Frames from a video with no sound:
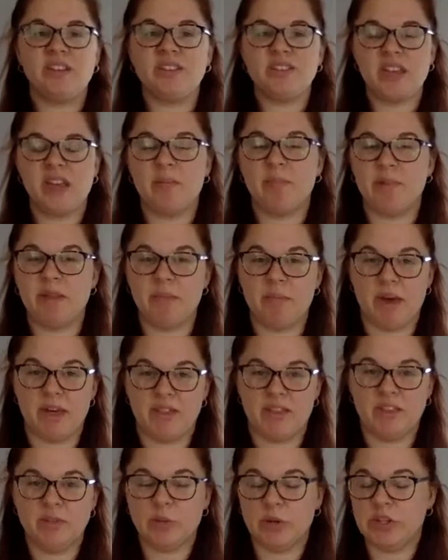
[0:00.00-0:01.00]
sampling
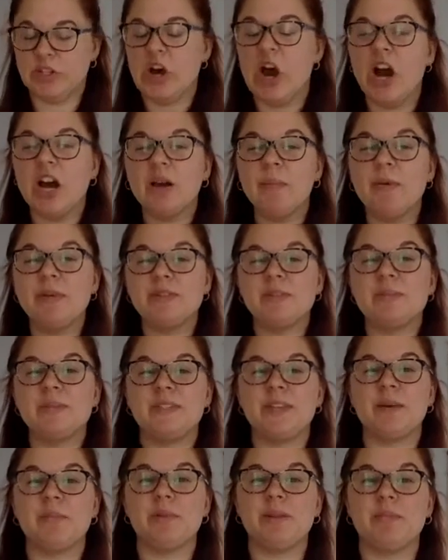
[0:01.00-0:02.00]
methods. We're going to talk about some
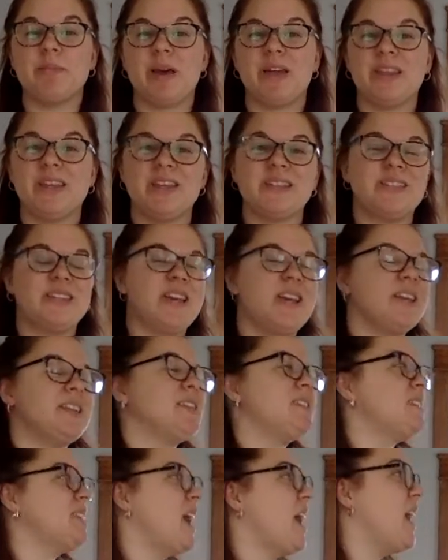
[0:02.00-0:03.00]
sampling methods and
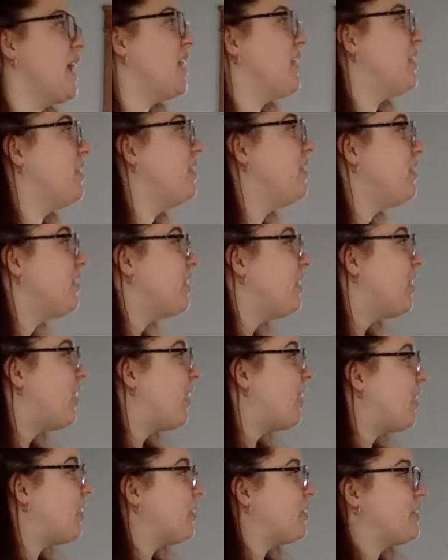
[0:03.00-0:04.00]
decide,
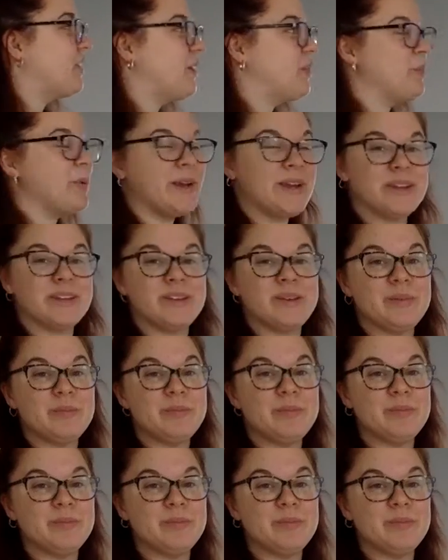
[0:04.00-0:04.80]
are they random